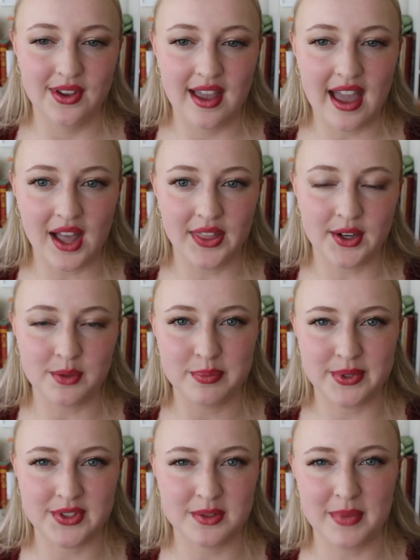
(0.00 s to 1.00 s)
how their
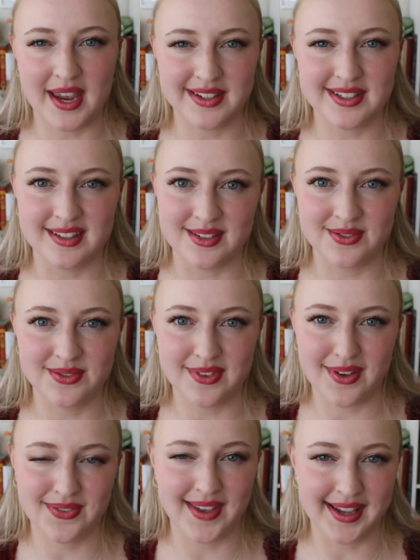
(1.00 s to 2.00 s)
perspective
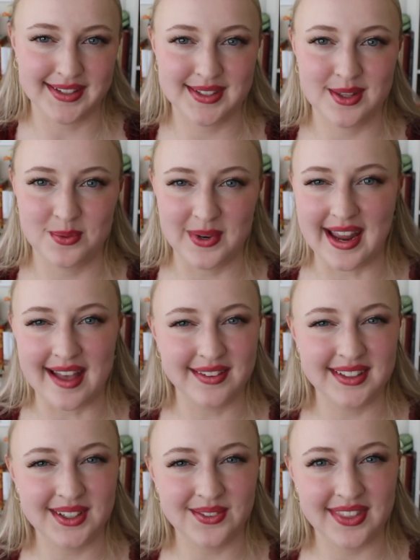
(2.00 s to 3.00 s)
affects the
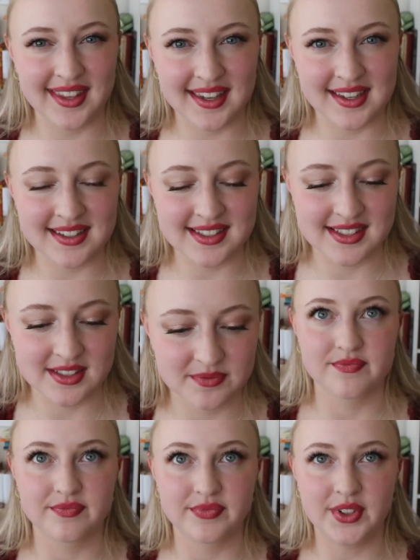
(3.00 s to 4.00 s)
reality of
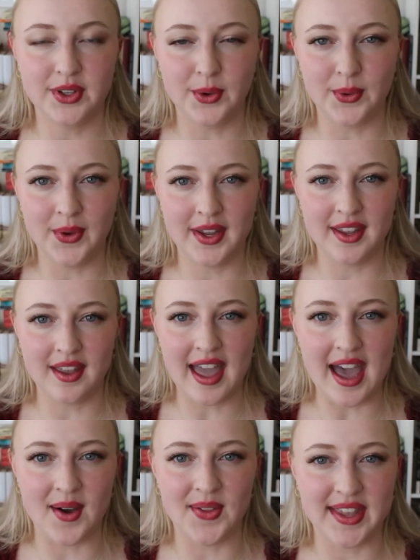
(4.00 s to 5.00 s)
things.
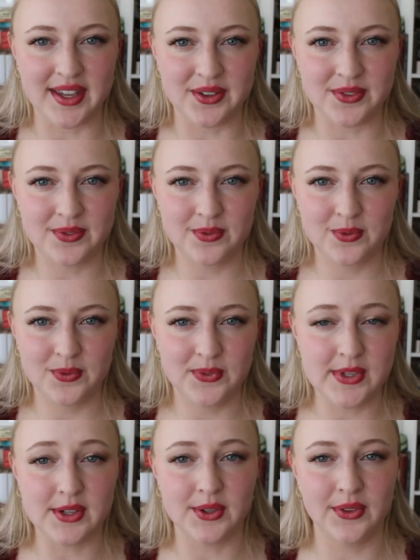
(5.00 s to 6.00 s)
How they
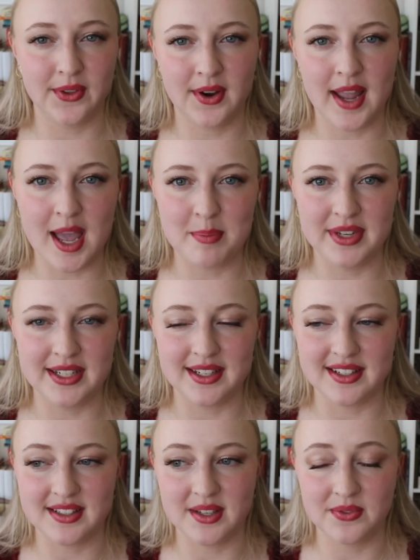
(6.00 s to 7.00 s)
feel their
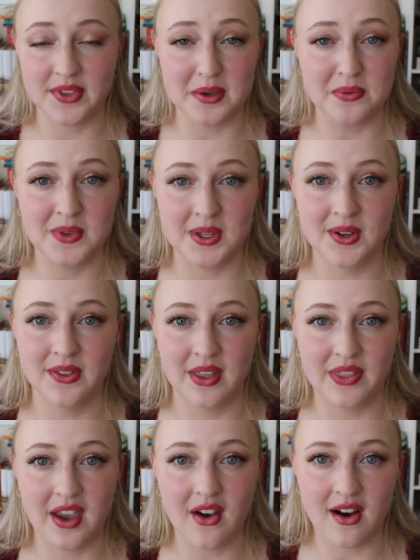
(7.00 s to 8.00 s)
happiness, if they feel
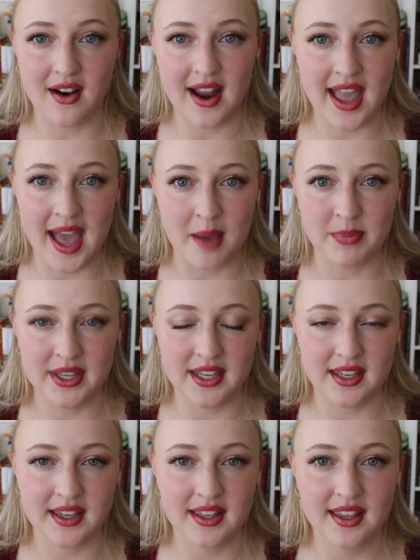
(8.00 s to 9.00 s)
that they are
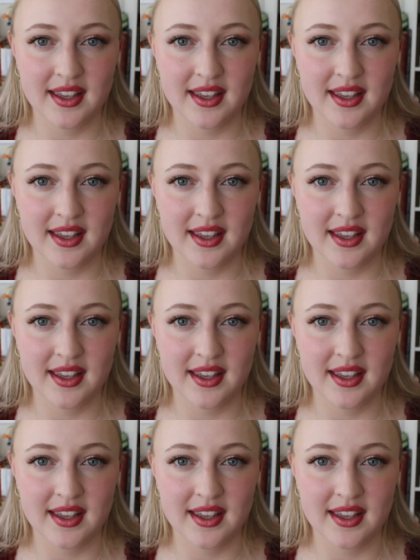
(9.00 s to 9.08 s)
happy.